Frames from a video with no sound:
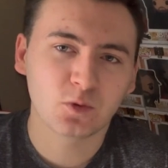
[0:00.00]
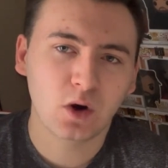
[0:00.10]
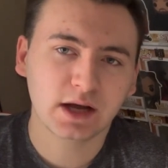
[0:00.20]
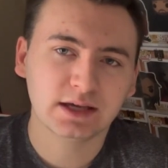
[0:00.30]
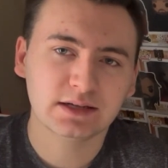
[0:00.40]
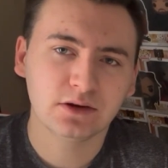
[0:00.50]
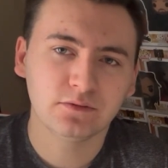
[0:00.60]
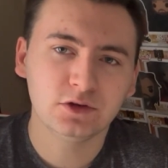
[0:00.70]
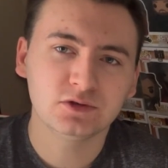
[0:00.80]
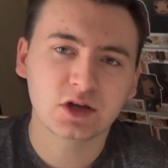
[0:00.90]
The Walking Dead
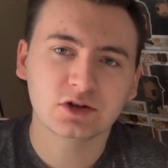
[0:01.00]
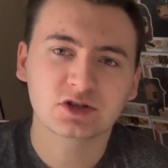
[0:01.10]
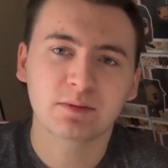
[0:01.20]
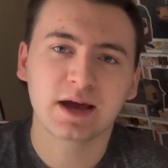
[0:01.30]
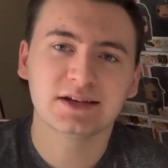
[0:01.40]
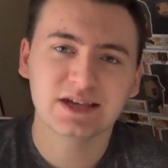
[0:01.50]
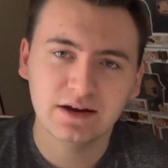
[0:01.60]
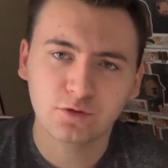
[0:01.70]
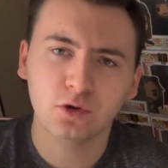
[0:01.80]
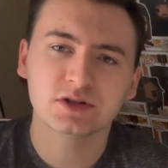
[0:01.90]
Reviews on Instagram, guys. And
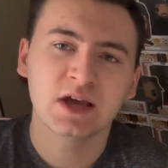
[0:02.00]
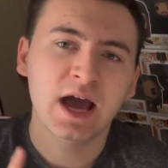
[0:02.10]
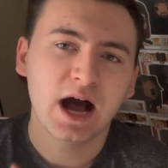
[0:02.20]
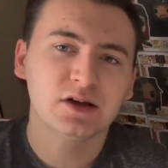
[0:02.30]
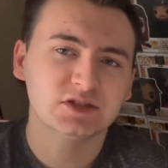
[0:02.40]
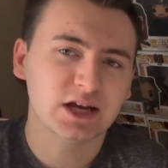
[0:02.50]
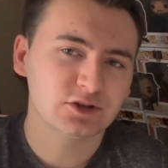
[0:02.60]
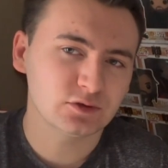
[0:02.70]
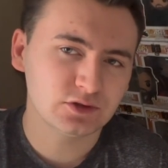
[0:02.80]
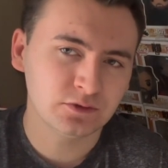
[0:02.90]
of course, I'll see you
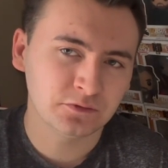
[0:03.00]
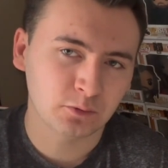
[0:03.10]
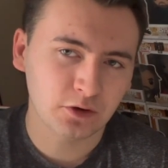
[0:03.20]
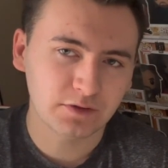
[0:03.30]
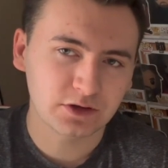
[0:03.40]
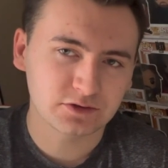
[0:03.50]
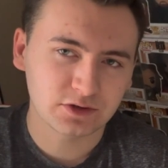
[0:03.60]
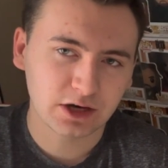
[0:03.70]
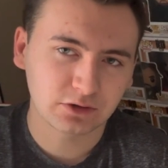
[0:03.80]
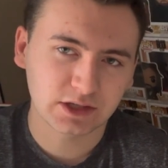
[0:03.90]
guys really soon for more videos for
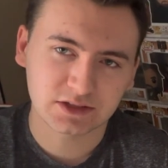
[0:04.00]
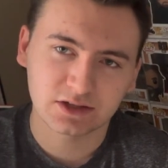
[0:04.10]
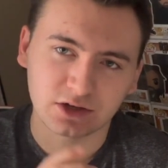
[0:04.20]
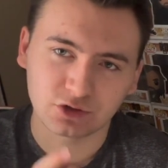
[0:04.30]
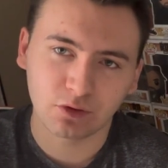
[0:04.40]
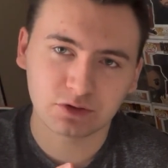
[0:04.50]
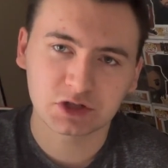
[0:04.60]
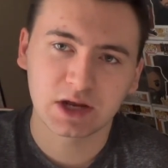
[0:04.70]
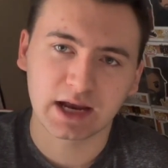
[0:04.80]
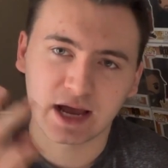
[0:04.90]
Daryl Dixon. Enjoy the rest
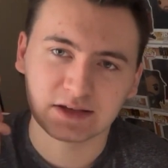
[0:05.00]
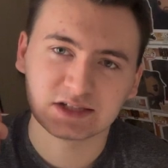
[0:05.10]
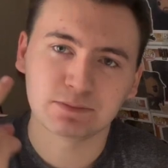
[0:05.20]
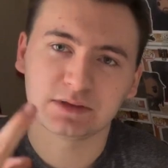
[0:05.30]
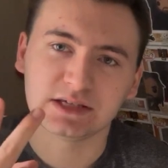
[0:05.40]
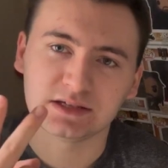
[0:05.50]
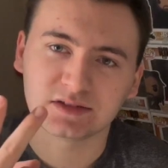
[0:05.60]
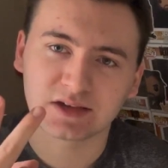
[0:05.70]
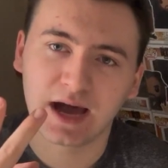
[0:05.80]
of your day, guys, and peace